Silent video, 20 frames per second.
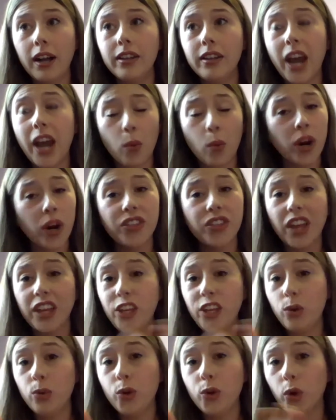network
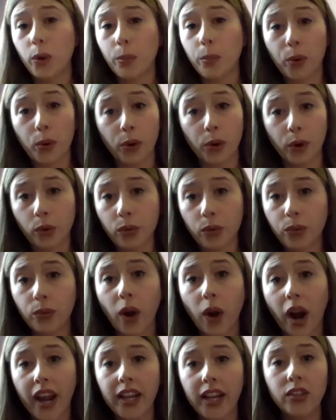that you don't approve,
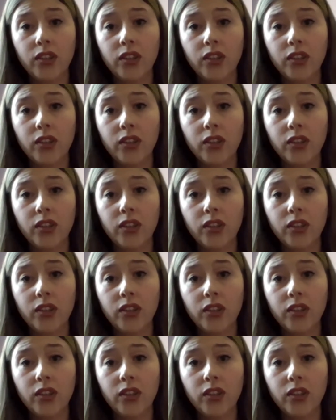right?